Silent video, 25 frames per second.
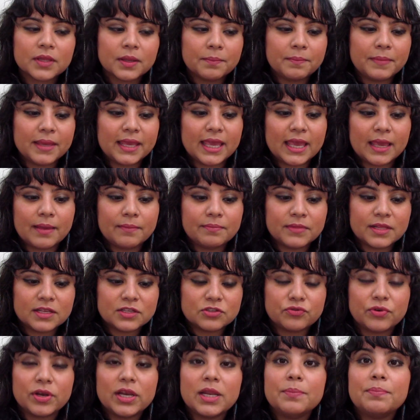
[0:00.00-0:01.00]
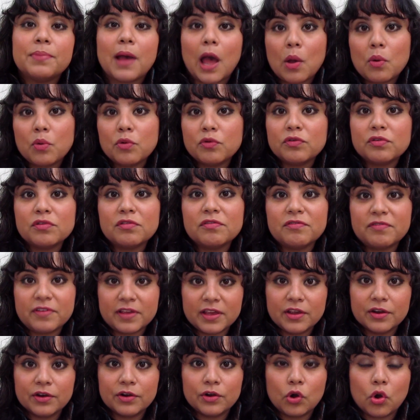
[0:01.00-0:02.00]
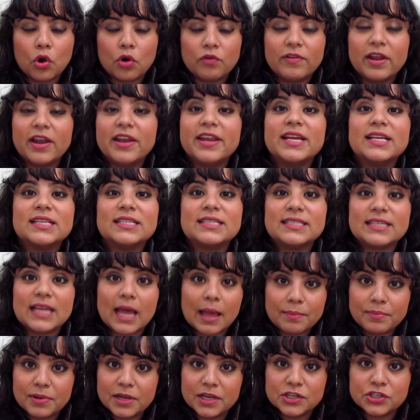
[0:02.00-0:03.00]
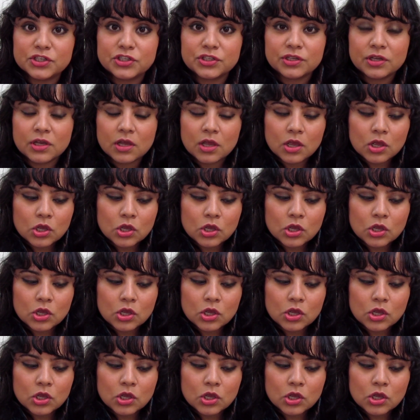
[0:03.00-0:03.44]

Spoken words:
became this really powerful figure or very established.